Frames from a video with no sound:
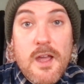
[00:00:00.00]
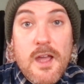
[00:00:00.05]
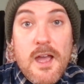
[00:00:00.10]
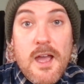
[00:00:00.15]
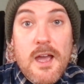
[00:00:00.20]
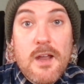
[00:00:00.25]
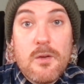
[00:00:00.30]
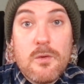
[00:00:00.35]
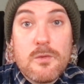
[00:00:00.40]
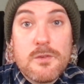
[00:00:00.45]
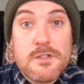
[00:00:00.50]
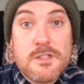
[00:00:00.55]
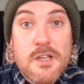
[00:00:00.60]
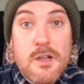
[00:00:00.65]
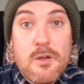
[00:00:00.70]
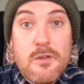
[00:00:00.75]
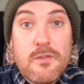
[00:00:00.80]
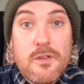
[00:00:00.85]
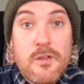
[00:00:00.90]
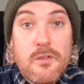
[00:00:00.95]
and also
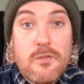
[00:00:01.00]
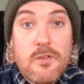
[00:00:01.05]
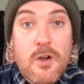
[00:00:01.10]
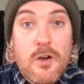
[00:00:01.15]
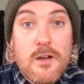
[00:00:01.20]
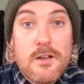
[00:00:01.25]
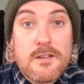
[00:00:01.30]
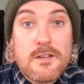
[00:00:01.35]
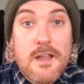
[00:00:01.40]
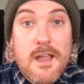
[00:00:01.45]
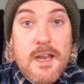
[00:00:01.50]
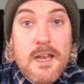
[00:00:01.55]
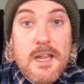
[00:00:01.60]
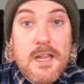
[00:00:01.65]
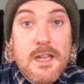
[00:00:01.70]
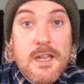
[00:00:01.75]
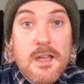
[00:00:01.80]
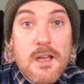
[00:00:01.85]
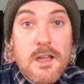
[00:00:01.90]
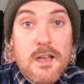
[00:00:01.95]
if you've got
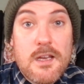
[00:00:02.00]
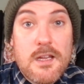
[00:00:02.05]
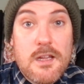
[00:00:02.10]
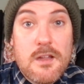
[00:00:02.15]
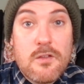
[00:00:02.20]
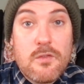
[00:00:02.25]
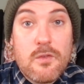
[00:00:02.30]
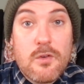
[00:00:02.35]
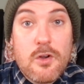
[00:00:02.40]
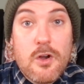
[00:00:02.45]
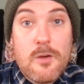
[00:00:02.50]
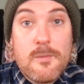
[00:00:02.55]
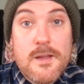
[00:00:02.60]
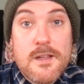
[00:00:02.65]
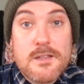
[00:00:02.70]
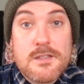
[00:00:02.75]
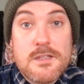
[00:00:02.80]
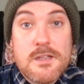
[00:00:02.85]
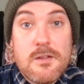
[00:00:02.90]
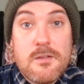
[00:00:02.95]
any useful
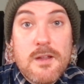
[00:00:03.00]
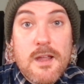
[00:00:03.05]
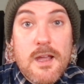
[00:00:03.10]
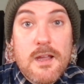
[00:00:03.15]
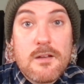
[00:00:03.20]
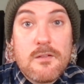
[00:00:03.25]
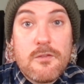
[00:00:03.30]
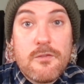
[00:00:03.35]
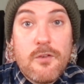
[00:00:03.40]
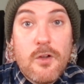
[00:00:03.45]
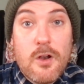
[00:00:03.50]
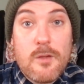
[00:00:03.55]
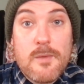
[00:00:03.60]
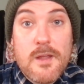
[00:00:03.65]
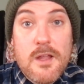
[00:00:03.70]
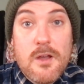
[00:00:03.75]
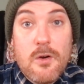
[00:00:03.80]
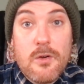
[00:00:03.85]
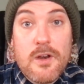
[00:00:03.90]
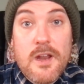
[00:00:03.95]
comments, you can follow
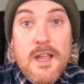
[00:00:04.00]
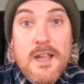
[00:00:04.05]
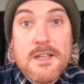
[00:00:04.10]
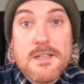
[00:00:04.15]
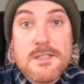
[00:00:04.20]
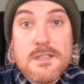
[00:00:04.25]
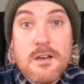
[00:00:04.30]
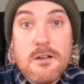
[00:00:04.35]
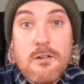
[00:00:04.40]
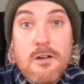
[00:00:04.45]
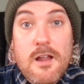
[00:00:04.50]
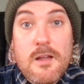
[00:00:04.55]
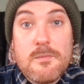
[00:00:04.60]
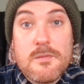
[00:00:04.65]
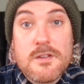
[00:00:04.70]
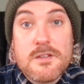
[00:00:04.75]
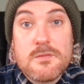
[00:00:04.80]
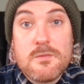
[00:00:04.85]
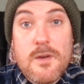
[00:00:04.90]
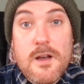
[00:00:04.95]
me on Instagram
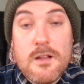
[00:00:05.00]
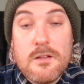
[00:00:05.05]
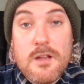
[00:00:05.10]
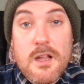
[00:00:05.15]
as well.